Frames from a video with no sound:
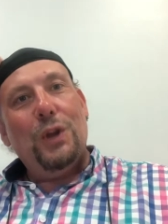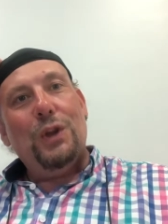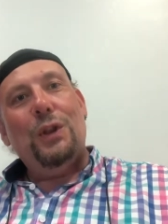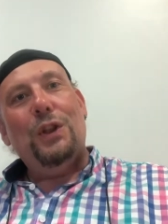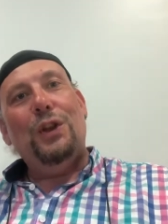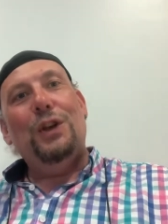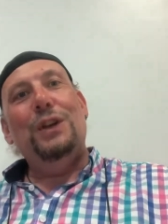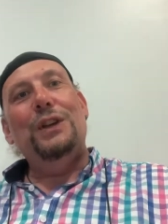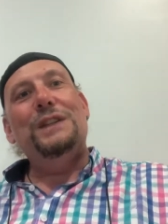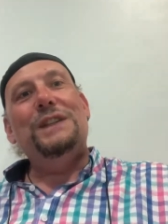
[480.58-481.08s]
a
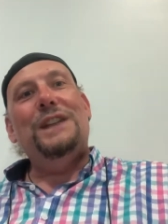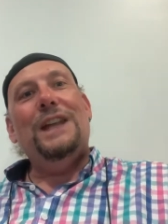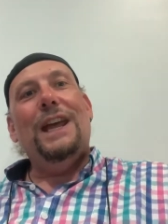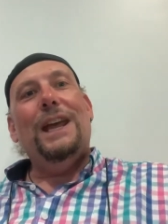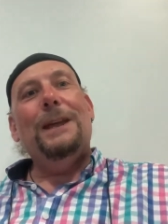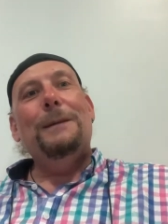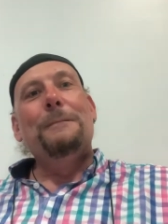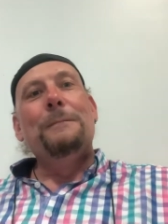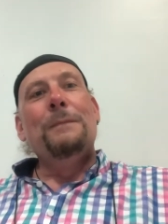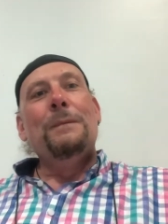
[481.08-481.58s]

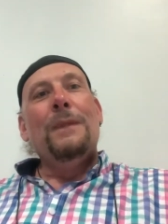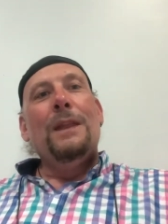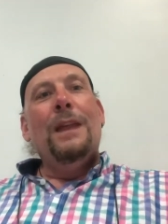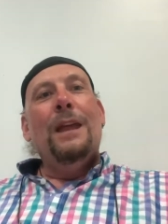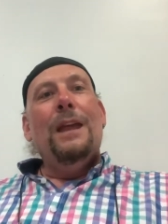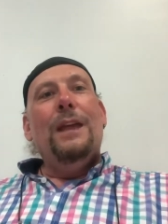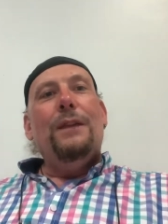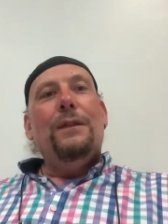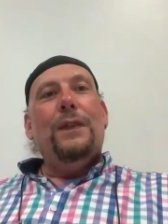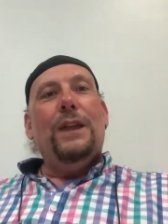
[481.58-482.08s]
Thursday.
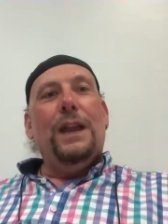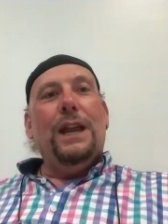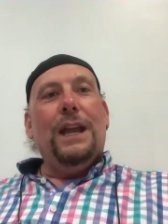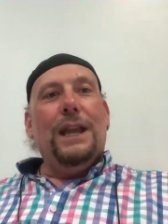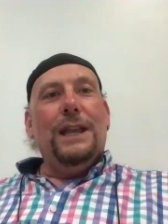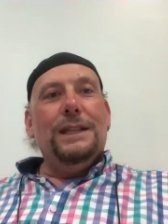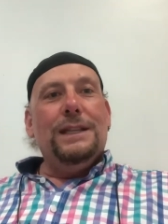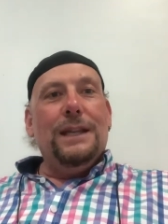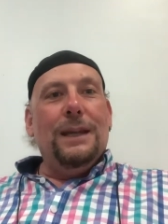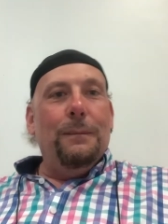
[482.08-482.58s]
Then
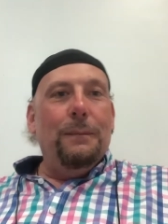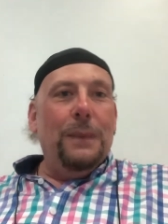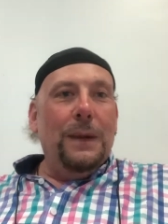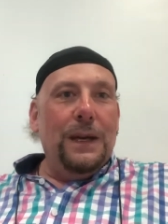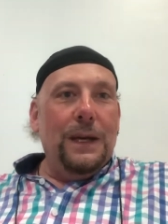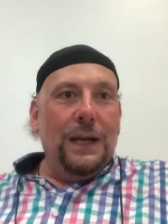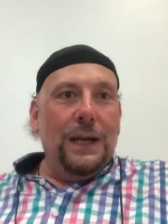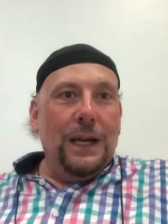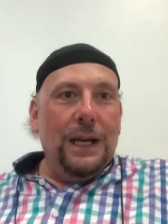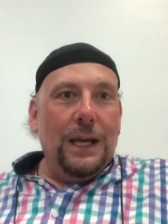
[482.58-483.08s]
it ends up
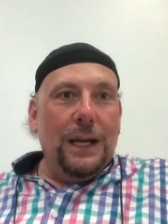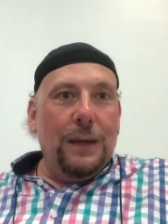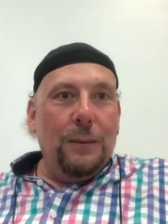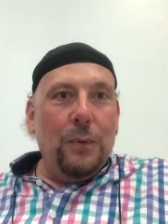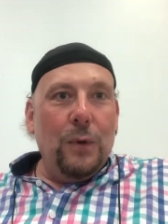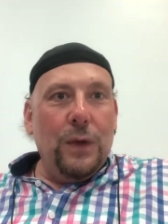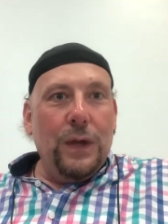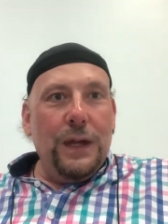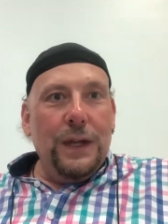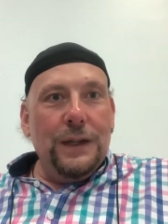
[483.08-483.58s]
being in the
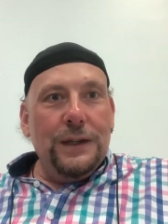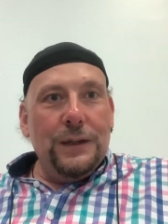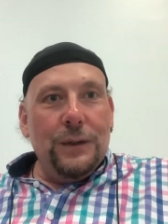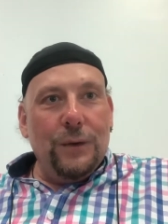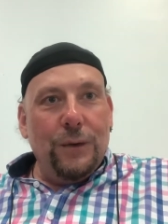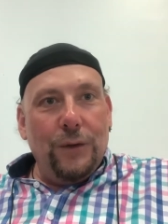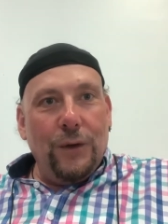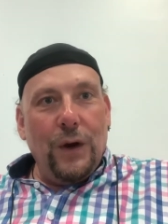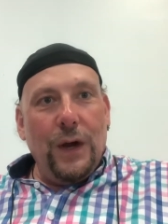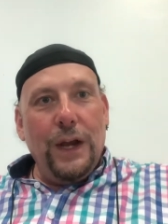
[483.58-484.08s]
bookies
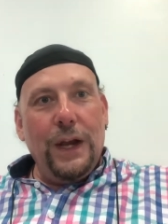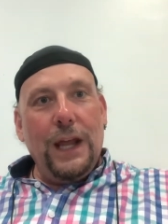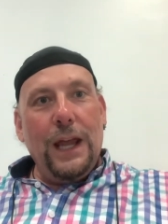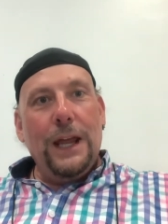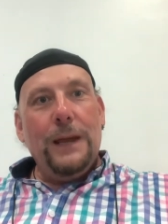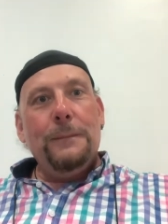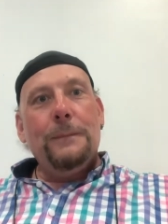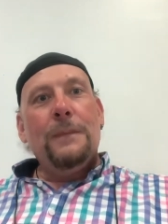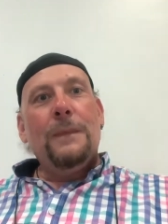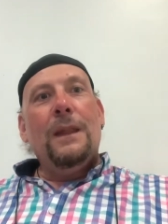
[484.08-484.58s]
on a
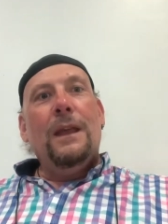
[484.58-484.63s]
Friday.